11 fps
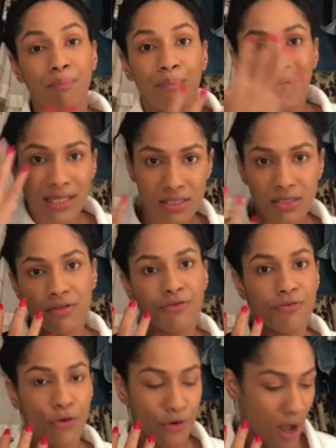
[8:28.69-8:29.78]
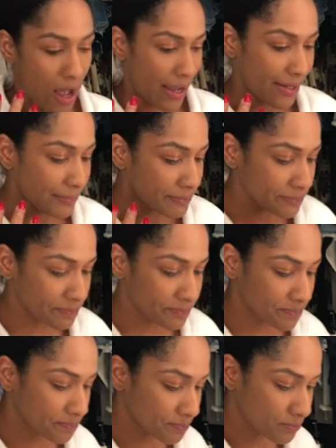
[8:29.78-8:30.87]
base for your eye.
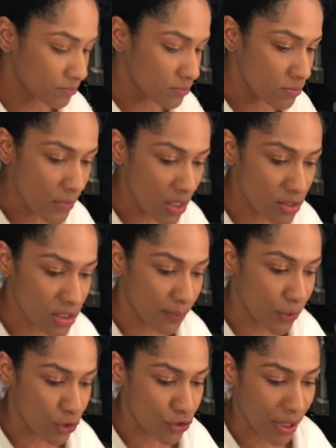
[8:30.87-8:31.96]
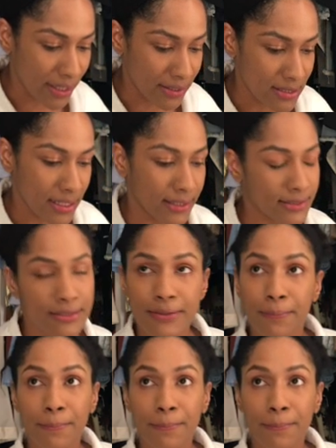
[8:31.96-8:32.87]
So I'm gonna try this next.